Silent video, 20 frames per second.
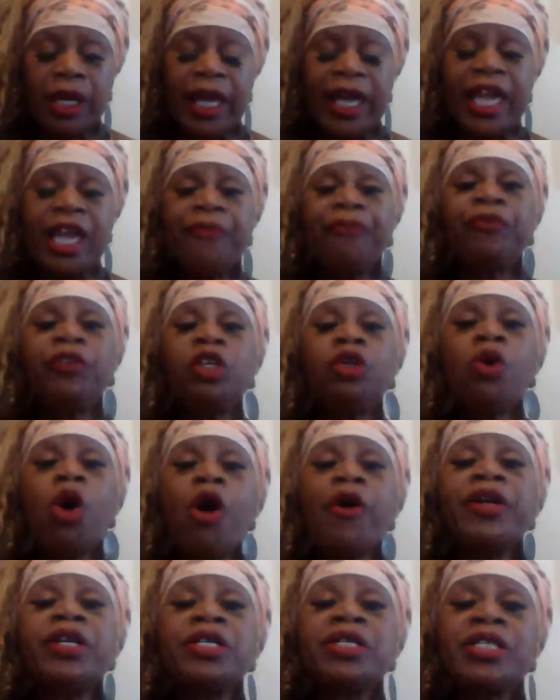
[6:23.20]
if you
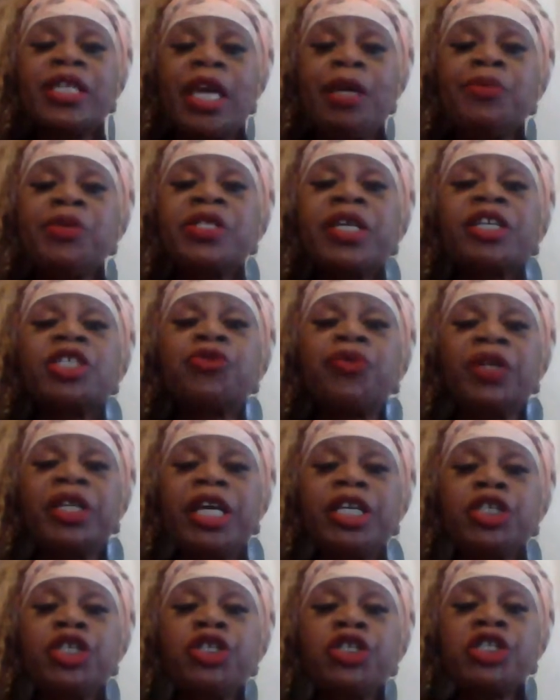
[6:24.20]
are in a same-sex
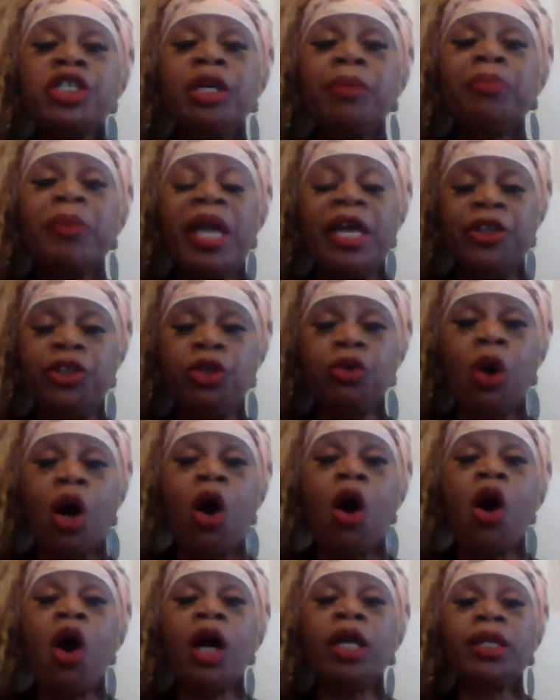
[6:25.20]
relationship and you
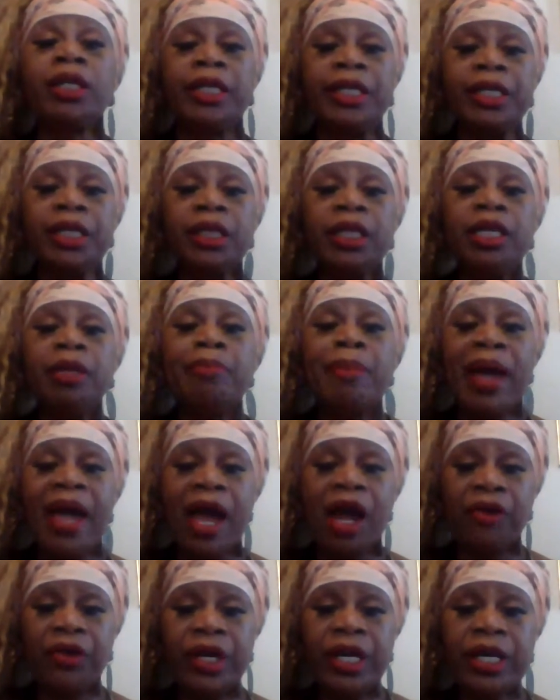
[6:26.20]
are legally
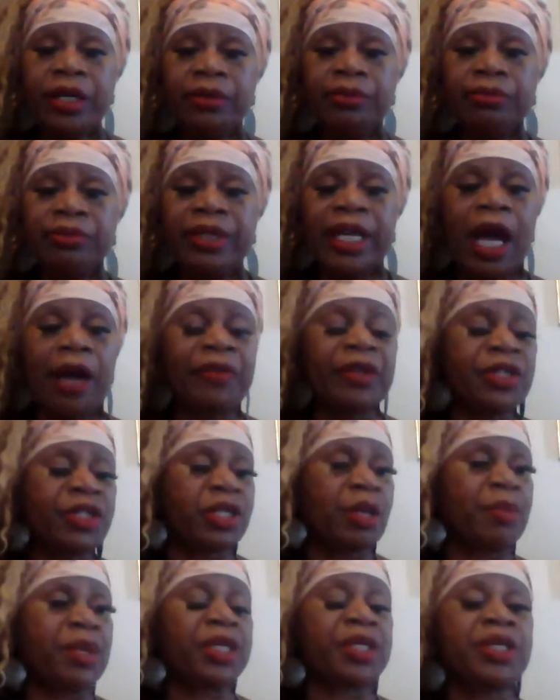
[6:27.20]
married, now that
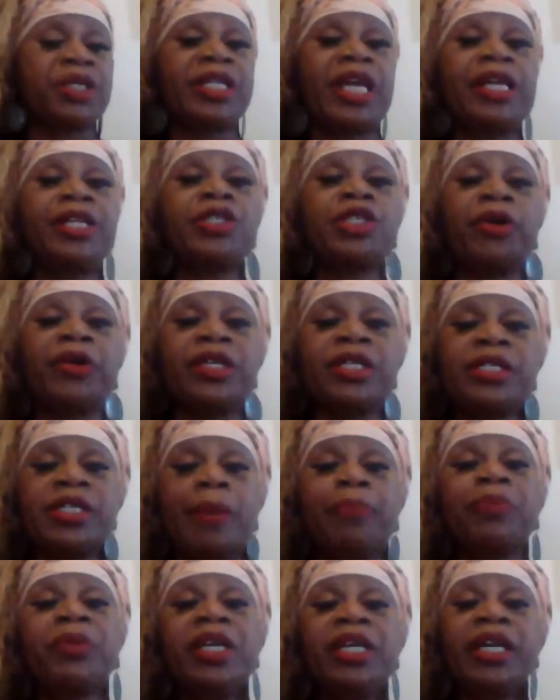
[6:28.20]
some of the states are
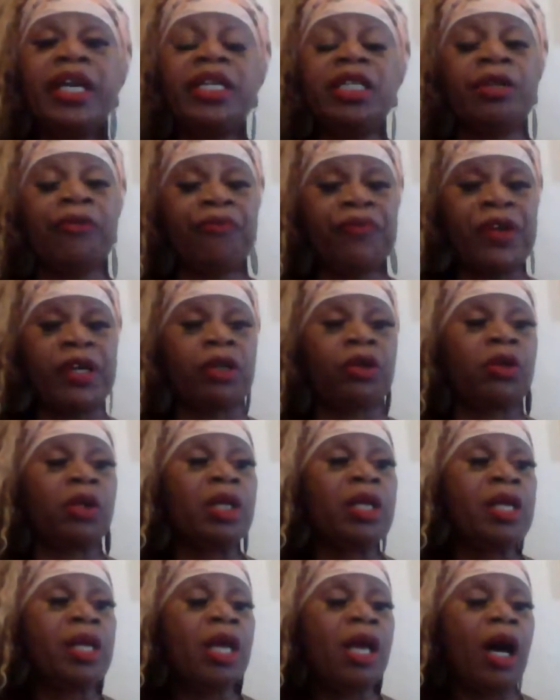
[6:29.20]
accepting it, and the federal,
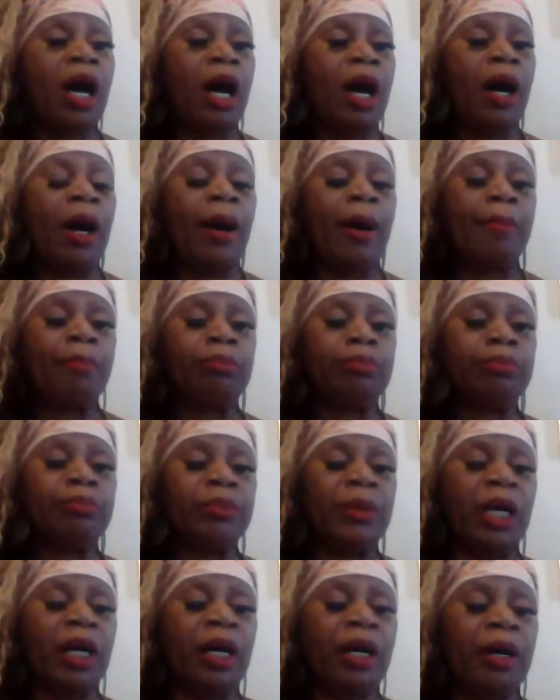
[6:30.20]

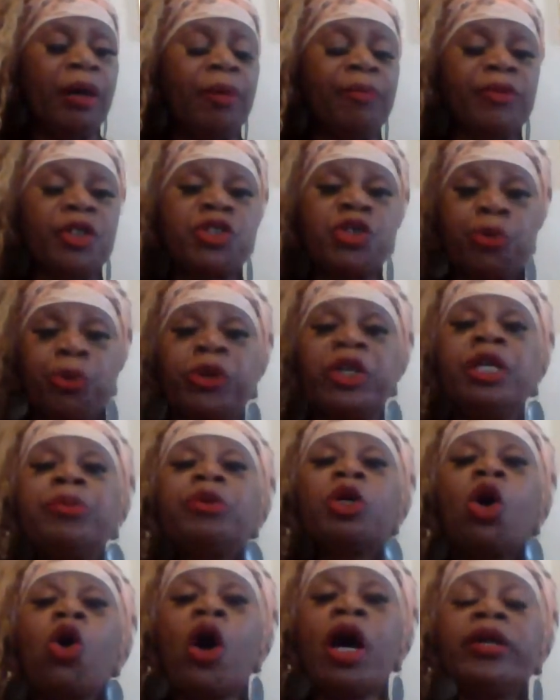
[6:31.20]
the Supreme
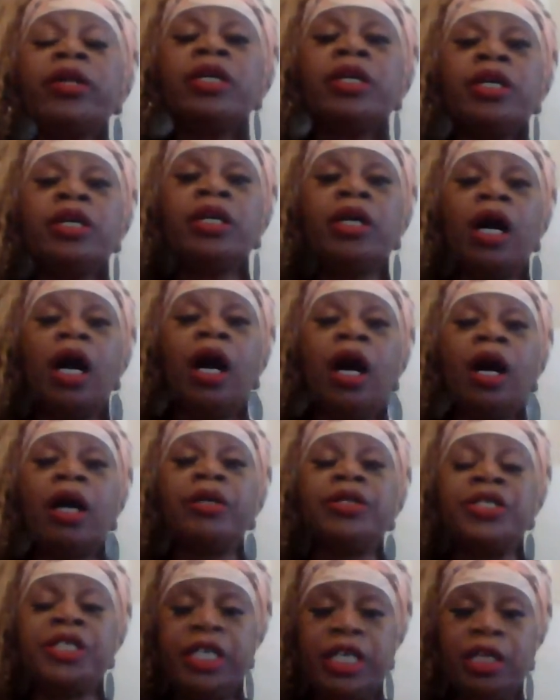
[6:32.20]
Court
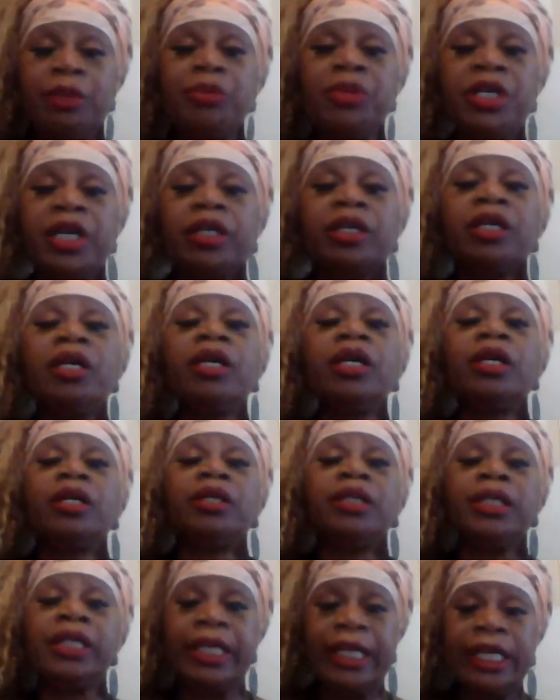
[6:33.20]
deemed it
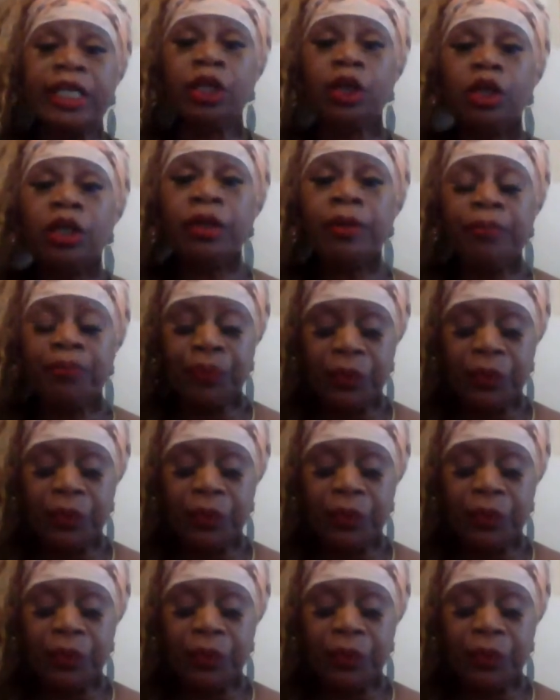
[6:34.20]
legal,